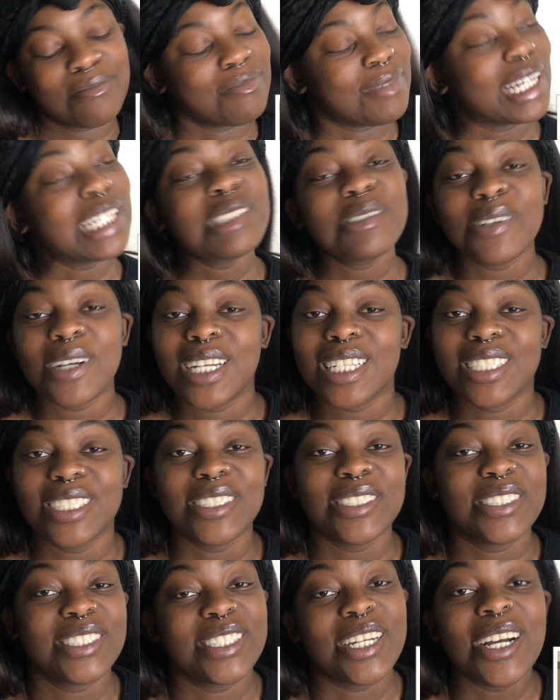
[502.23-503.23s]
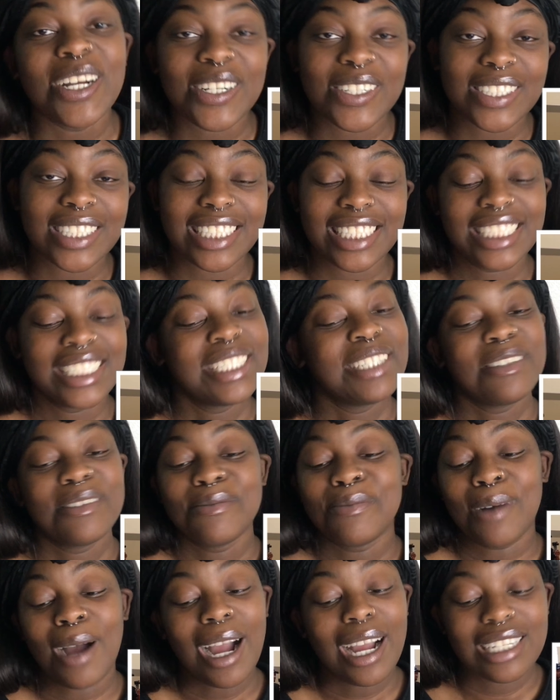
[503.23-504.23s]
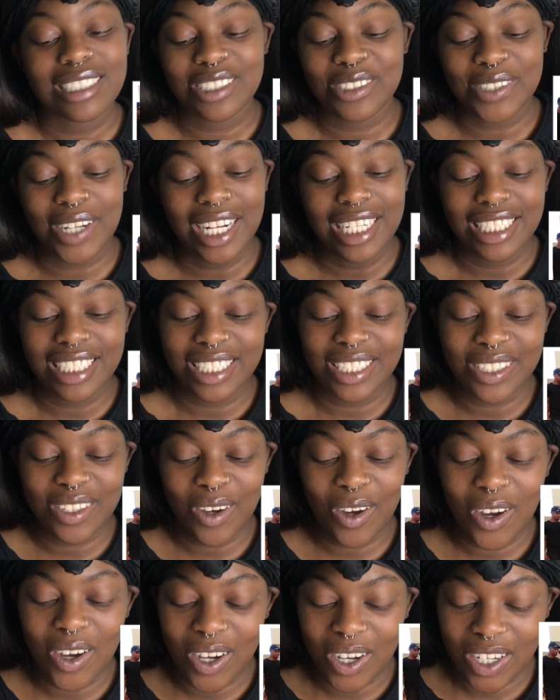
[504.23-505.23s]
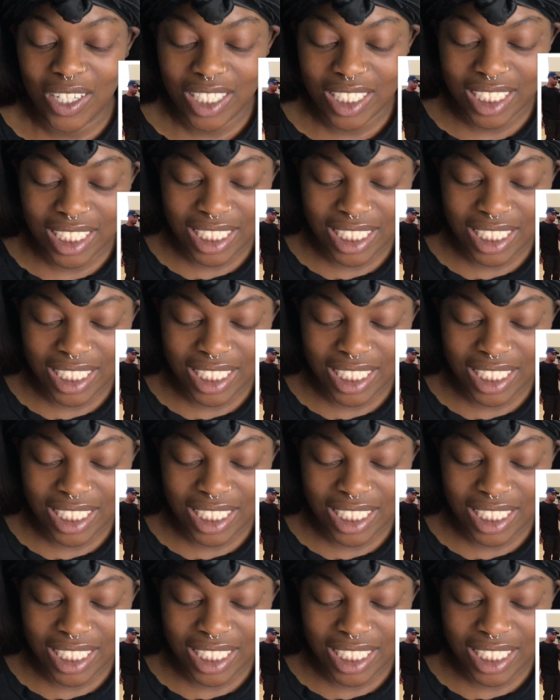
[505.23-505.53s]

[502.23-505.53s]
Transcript: that's why i know joke Mind you, I did it all.